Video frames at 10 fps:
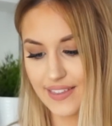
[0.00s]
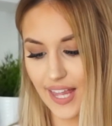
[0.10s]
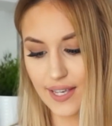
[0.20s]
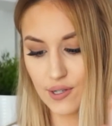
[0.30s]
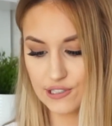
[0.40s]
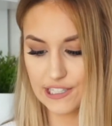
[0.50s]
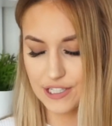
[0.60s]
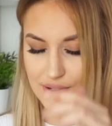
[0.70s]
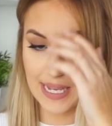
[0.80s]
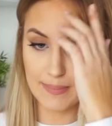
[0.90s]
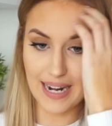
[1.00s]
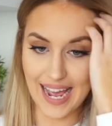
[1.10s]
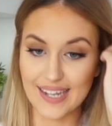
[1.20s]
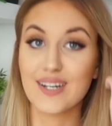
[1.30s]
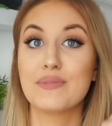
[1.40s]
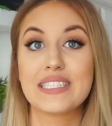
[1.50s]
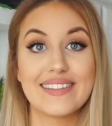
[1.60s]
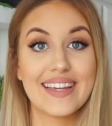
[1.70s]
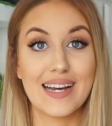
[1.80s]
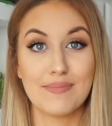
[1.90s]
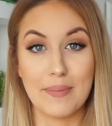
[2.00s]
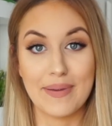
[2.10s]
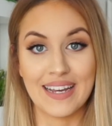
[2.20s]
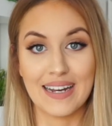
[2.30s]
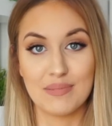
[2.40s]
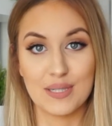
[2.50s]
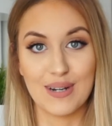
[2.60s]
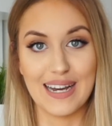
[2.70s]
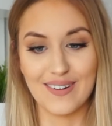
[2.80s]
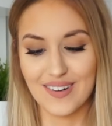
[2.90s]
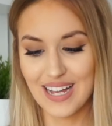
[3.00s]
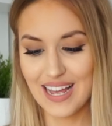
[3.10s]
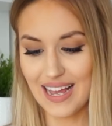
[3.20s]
They also do it in black, which I think I might pick up as well,